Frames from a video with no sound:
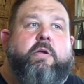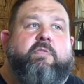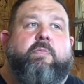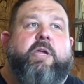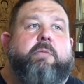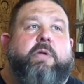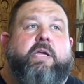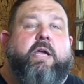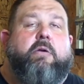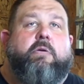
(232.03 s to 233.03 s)
for me, it'd be
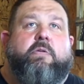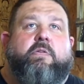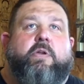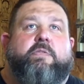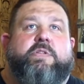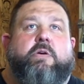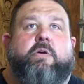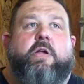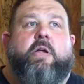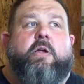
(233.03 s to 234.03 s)
counterintuitive.
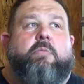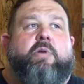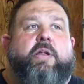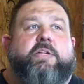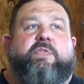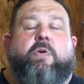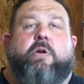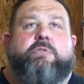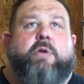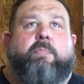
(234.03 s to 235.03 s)
So, but as far
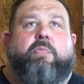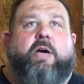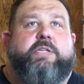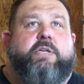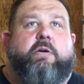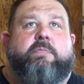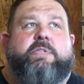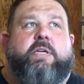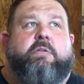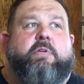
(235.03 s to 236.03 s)
as rep wise, I'm
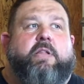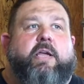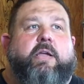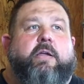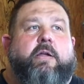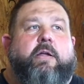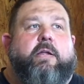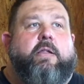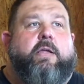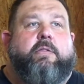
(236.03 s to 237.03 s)
sticking with
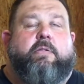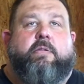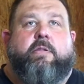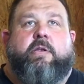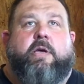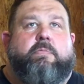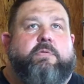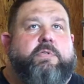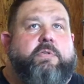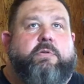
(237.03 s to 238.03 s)
the
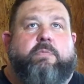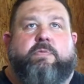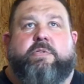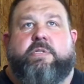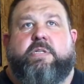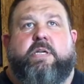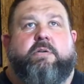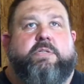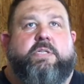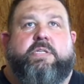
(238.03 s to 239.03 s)
doubles, the triples, the
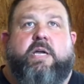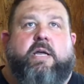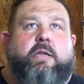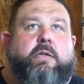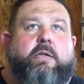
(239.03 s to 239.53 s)
singles. It's not,